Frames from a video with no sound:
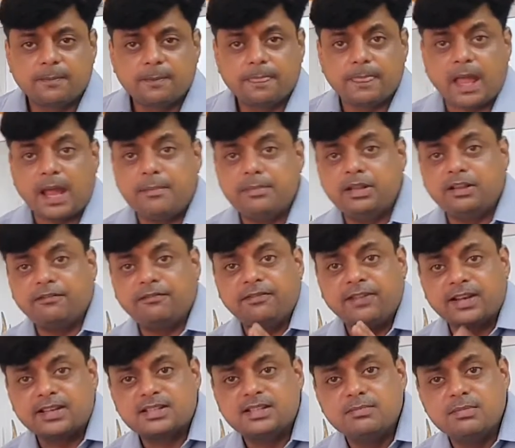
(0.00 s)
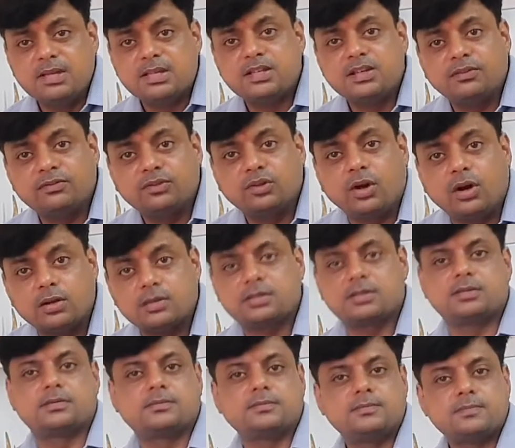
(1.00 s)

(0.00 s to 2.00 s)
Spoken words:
I mean the flexibility of thoughts.